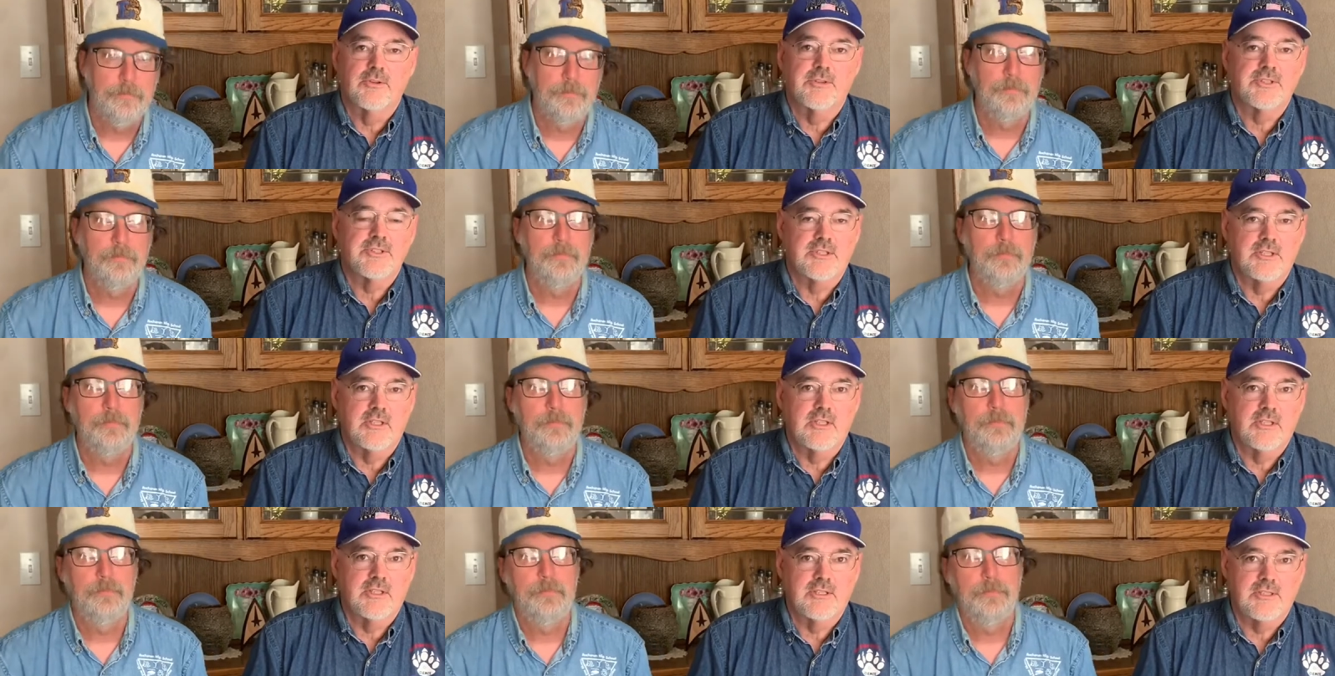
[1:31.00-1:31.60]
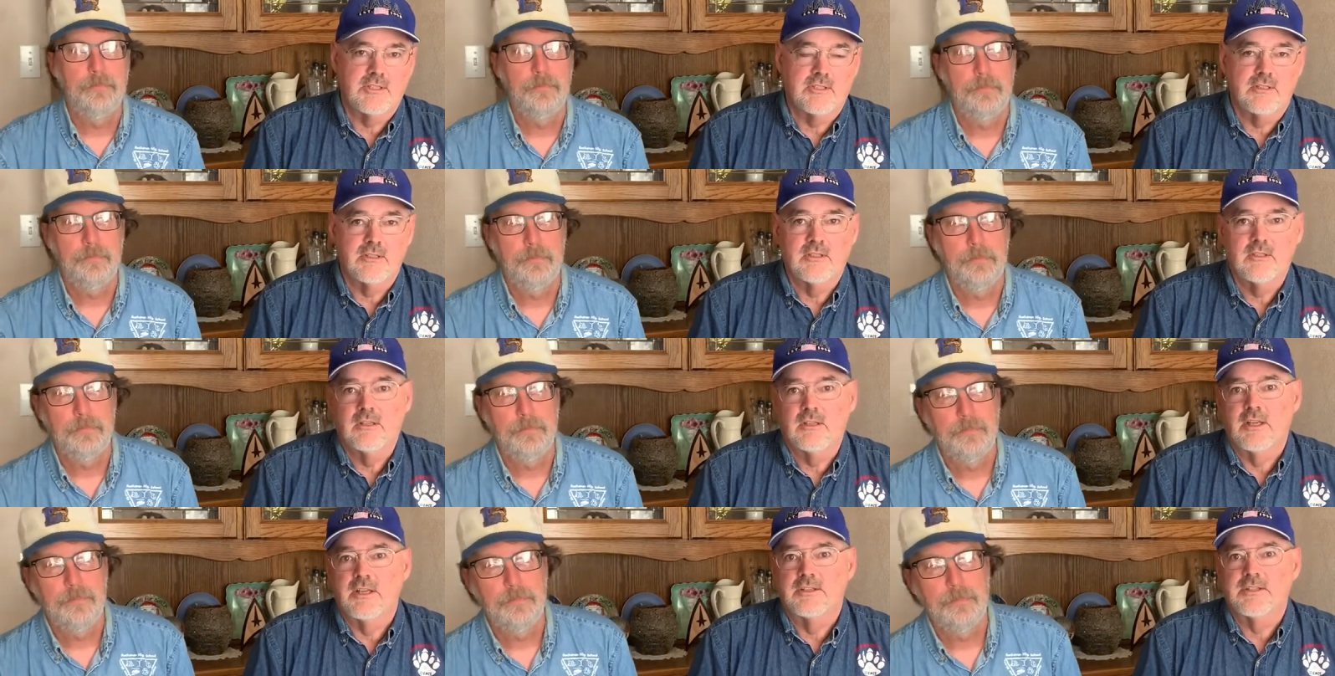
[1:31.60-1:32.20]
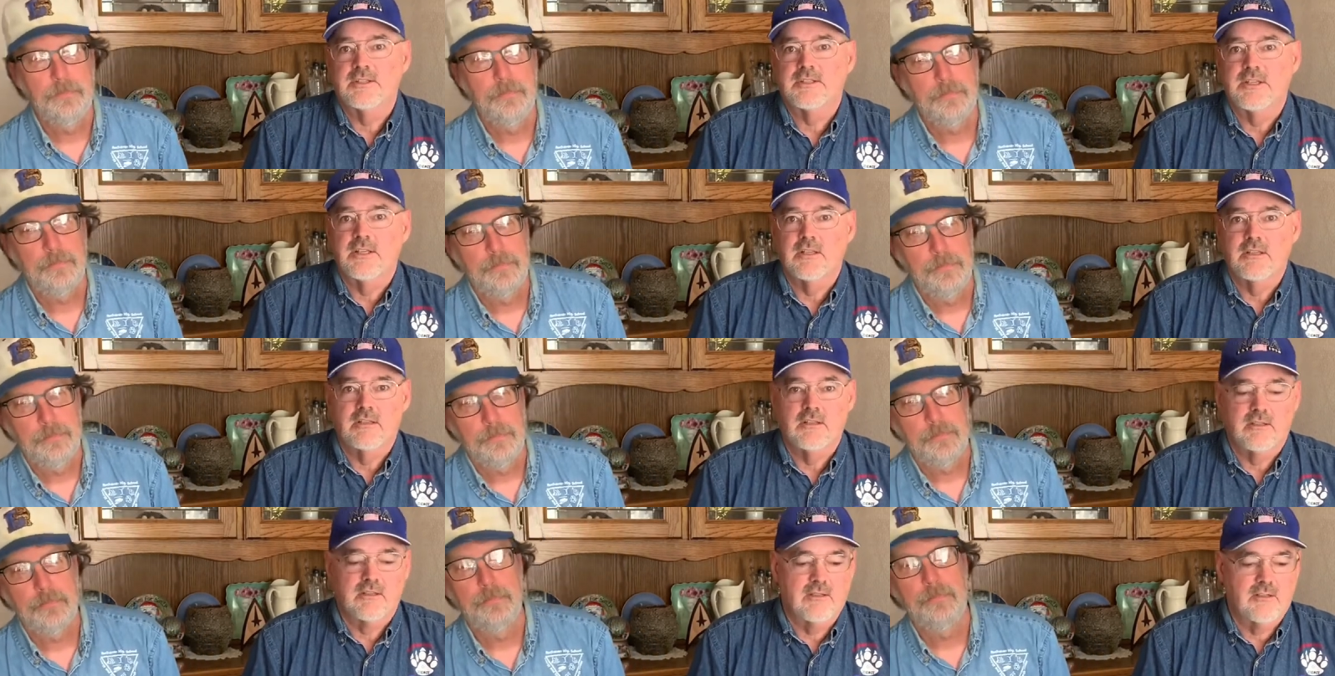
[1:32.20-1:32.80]
Speaker 1: the CDC and State
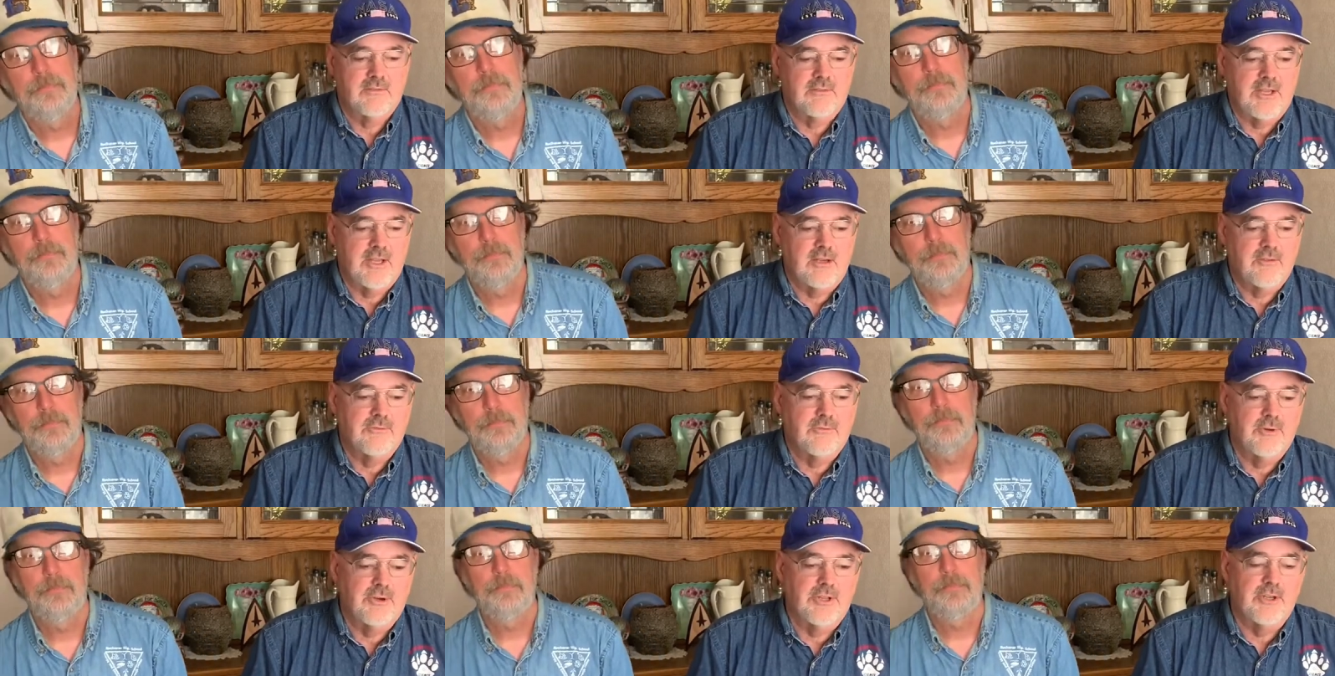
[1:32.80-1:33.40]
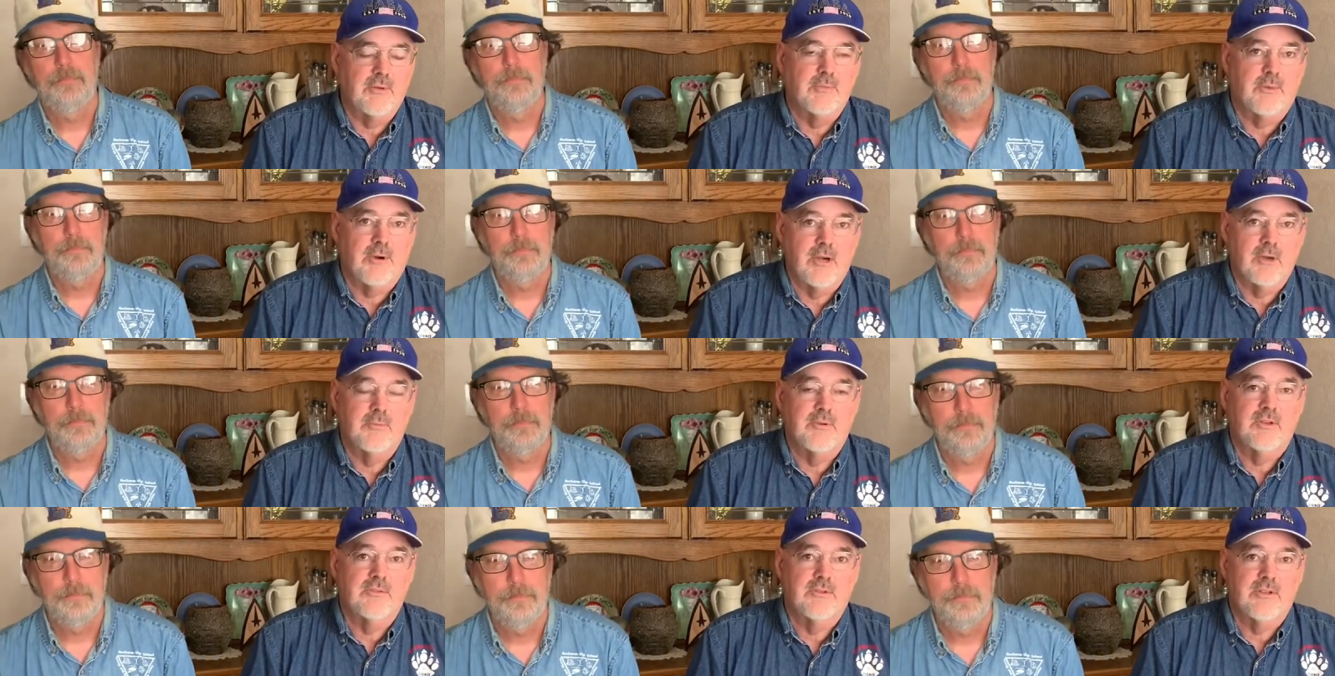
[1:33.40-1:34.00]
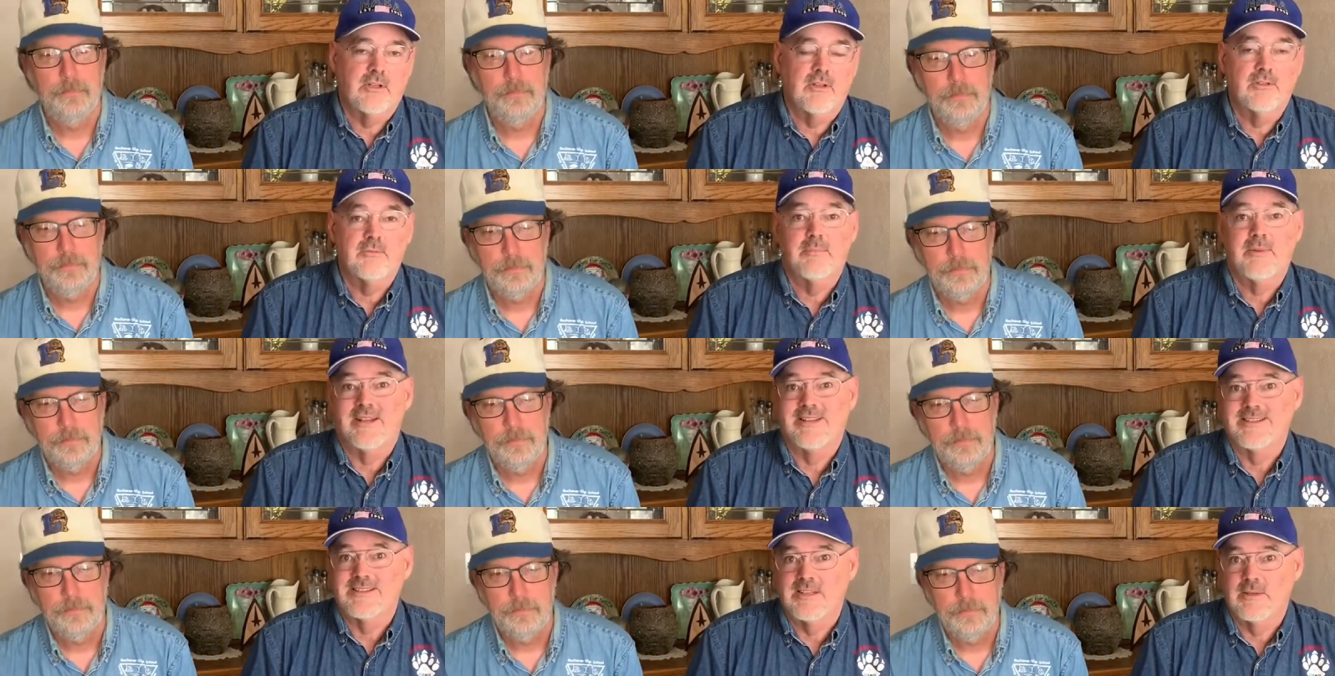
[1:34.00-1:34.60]
of California Department of Health
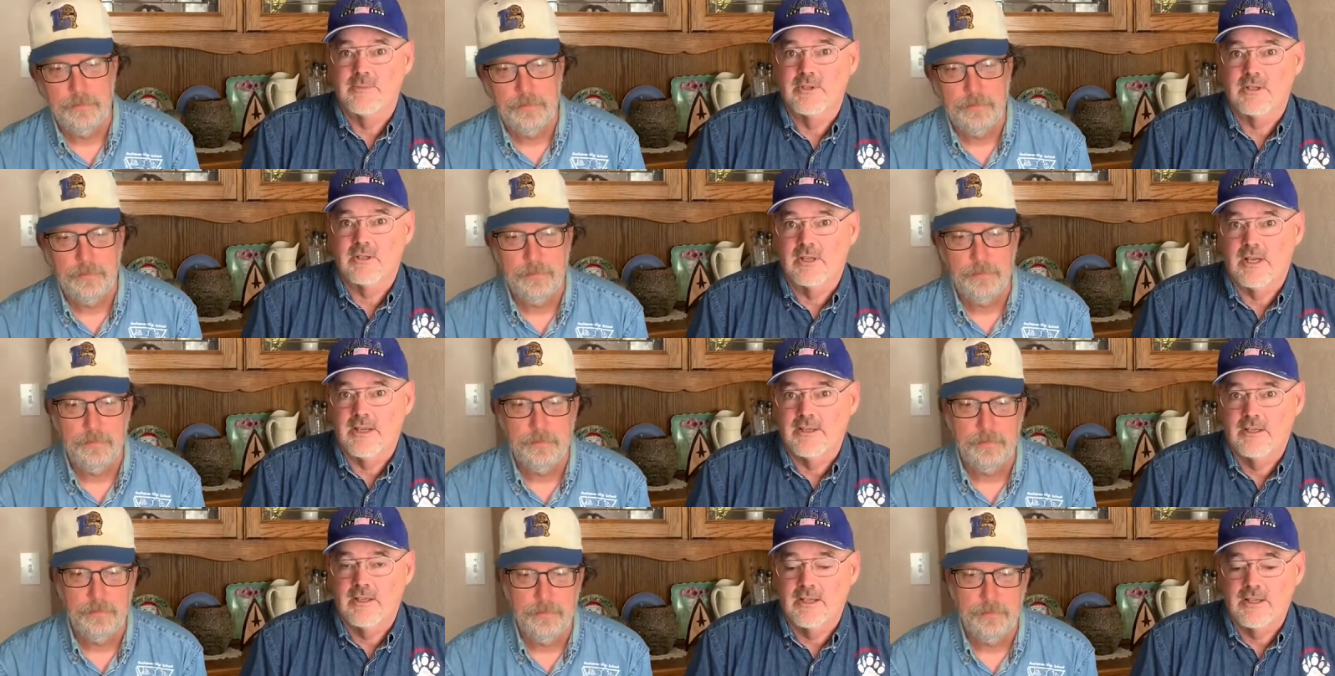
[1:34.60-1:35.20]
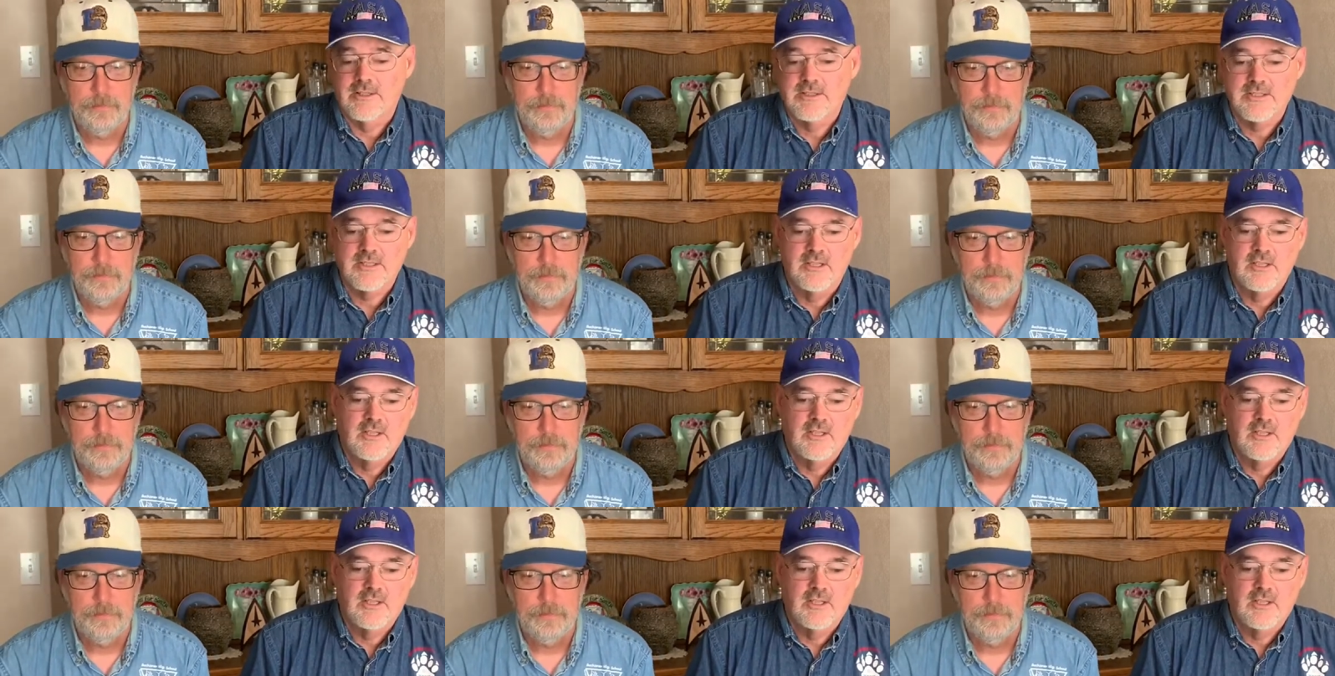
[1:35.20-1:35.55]
pandemic guidelines,